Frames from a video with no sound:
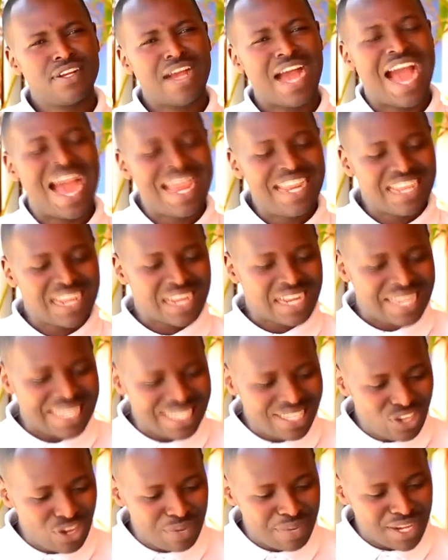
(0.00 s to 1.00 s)
ariko
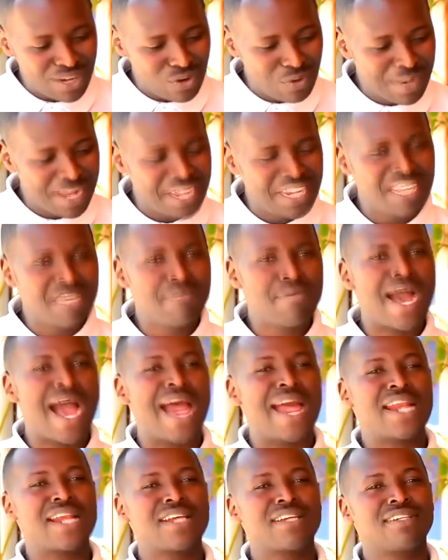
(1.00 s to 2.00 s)
iyo biri kumwe n'Imana